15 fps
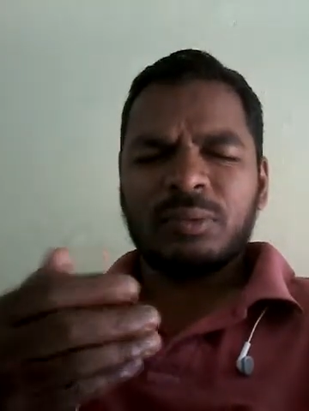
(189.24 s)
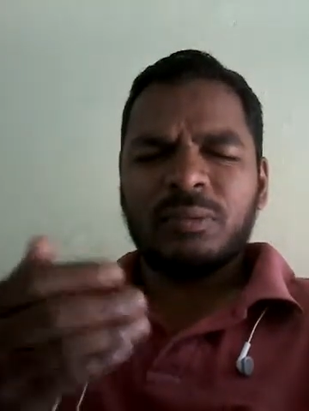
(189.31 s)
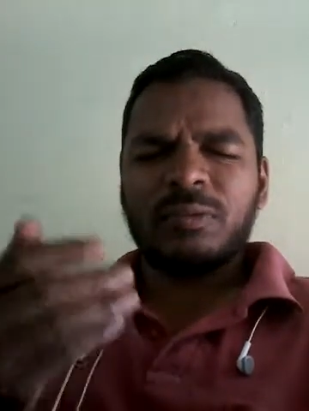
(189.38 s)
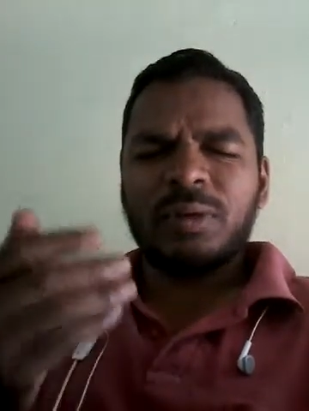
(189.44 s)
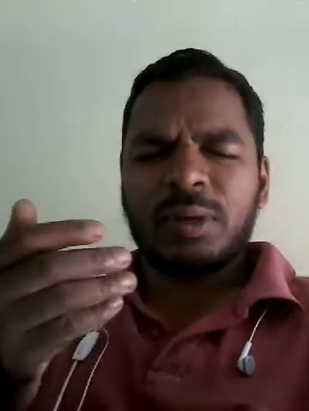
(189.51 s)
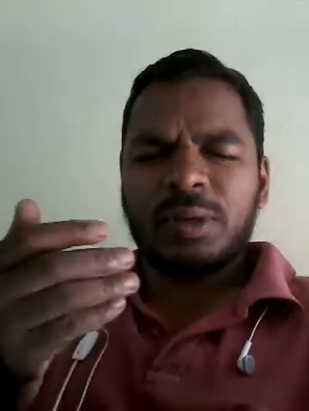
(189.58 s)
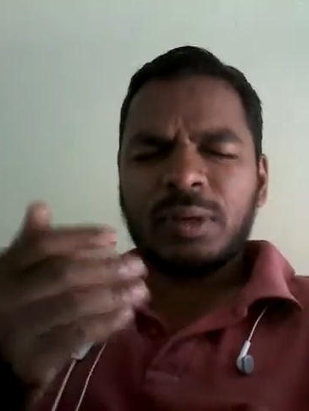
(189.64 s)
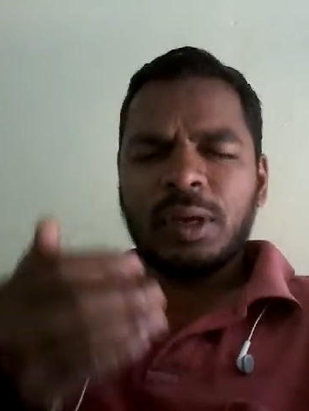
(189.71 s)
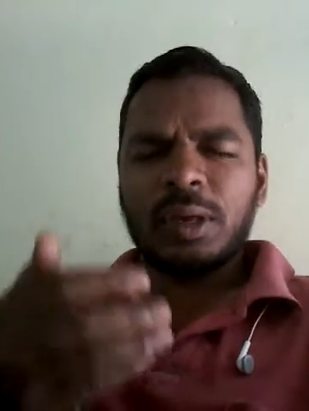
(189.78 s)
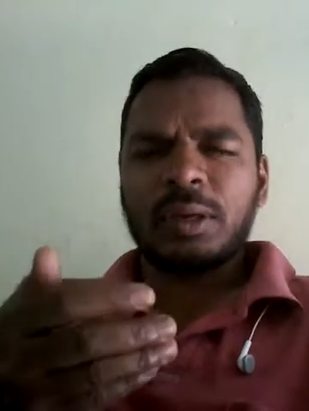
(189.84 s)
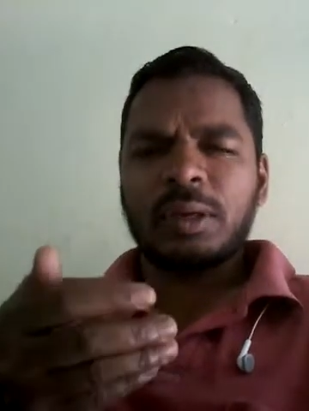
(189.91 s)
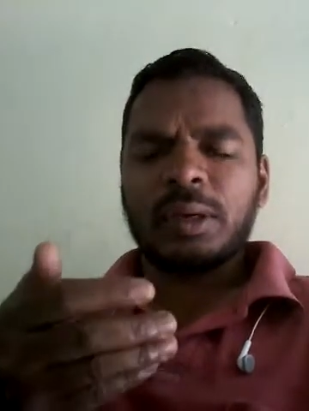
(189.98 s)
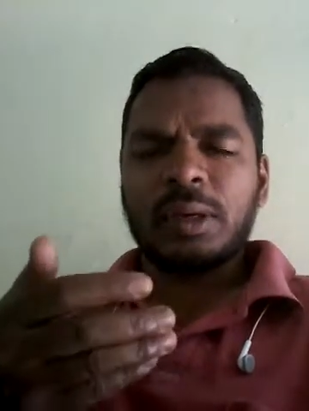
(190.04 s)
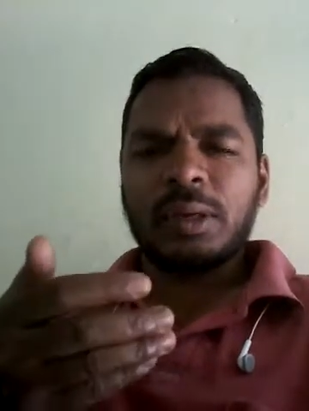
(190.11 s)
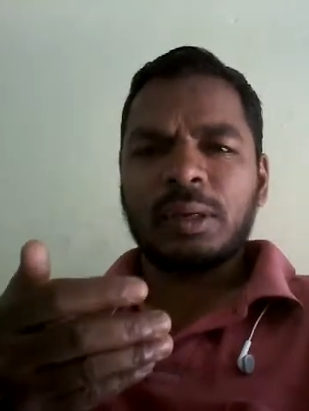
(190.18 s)
very
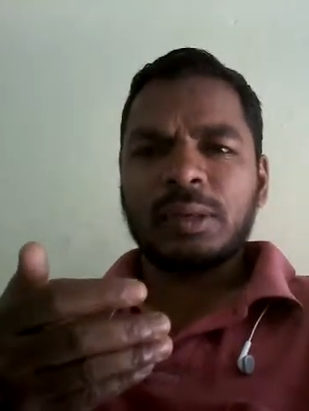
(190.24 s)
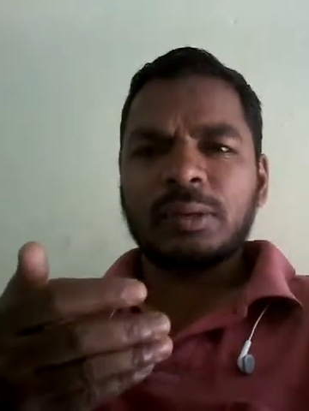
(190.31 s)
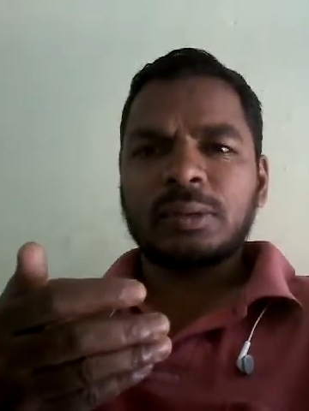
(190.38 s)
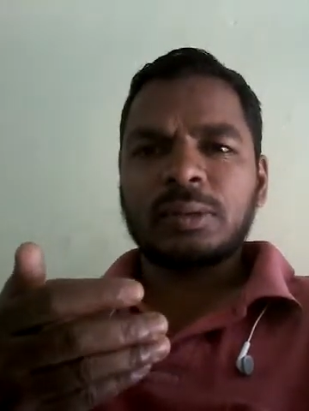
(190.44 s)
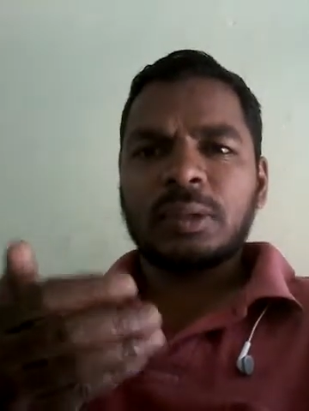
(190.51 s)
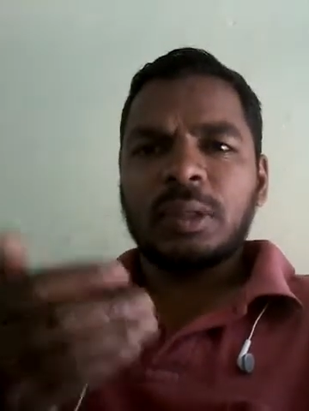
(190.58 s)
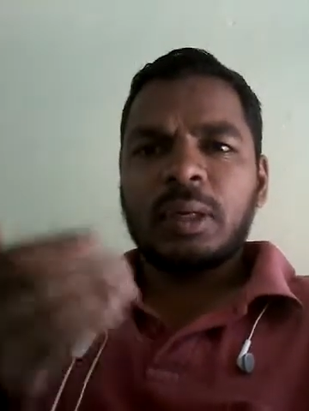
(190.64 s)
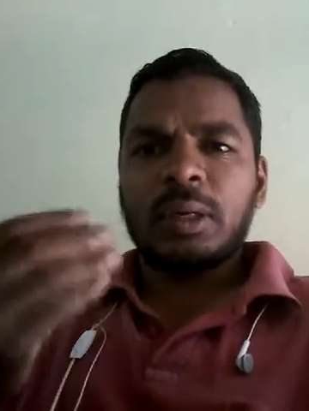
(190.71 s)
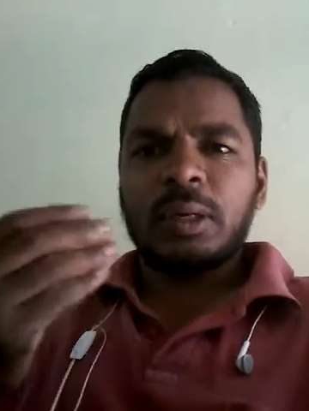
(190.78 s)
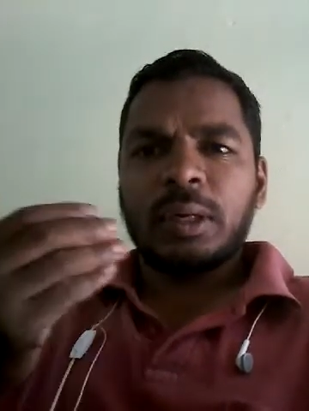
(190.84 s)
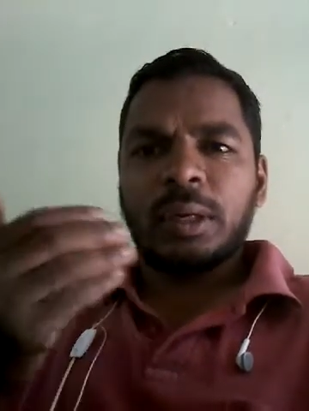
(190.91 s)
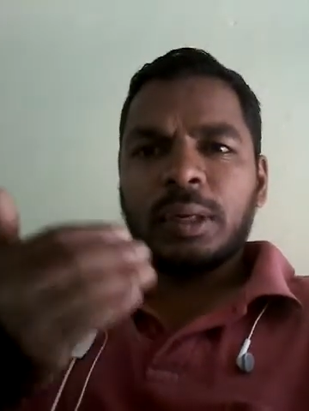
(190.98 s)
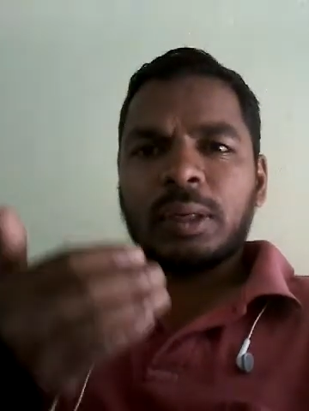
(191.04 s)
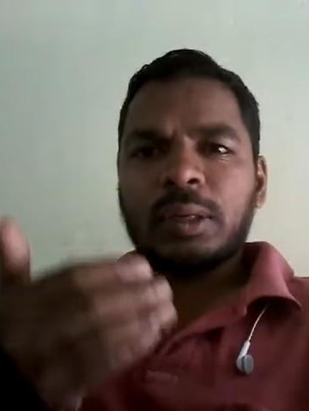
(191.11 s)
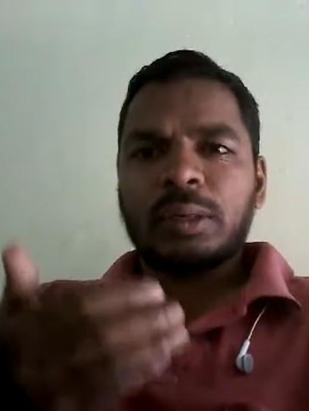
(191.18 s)
young age,
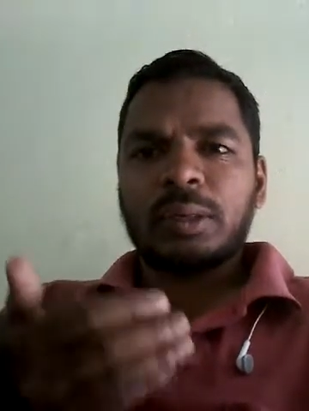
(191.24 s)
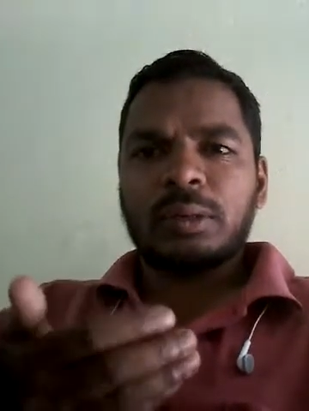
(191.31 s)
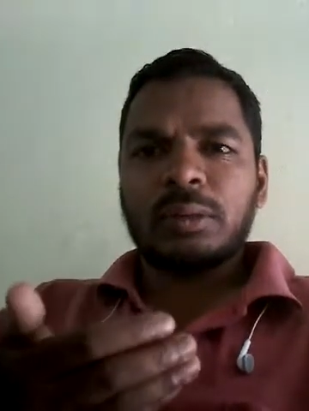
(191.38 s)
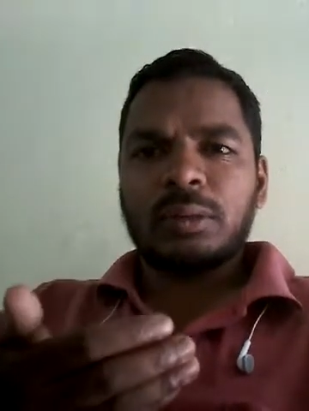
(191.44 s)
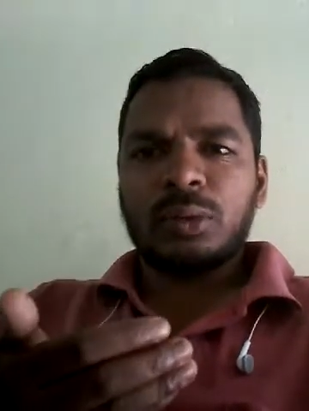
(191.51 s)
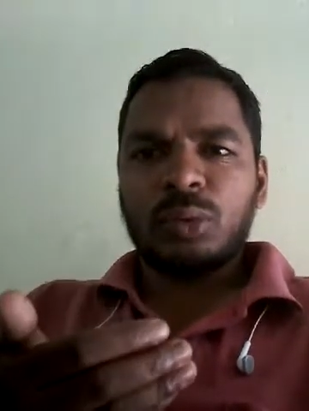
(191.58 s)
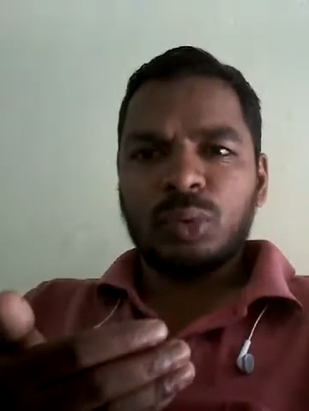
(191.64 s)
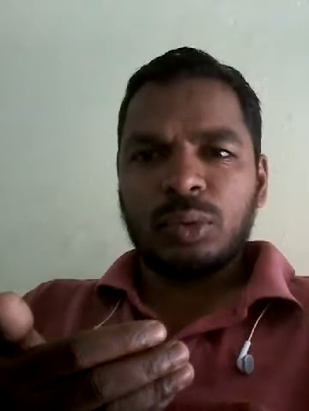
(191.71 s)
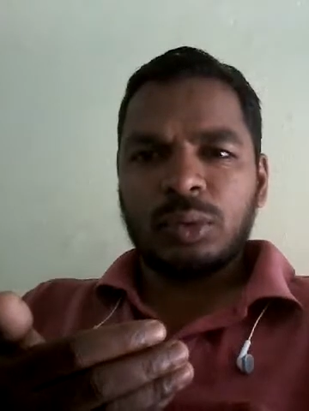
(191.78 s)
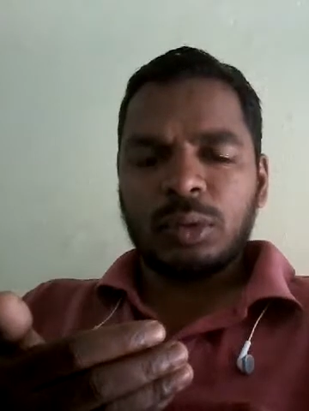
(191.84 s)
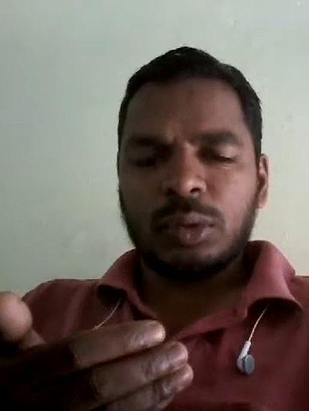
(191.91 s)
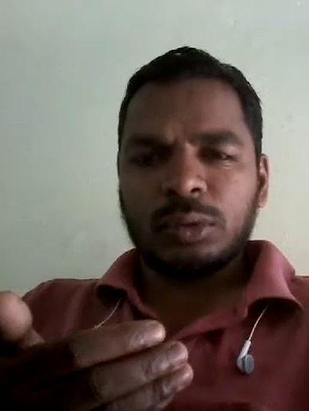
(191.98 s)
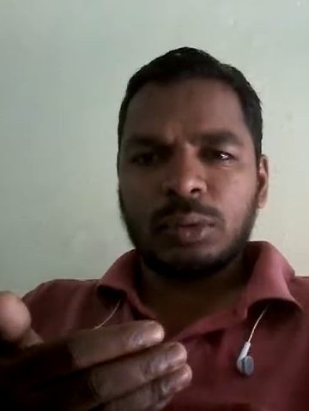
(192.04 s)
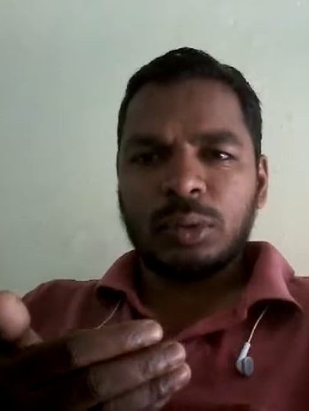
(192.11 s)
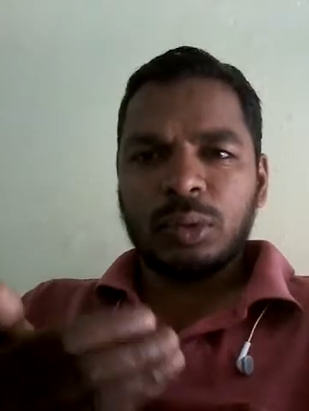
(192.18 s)
like 2 years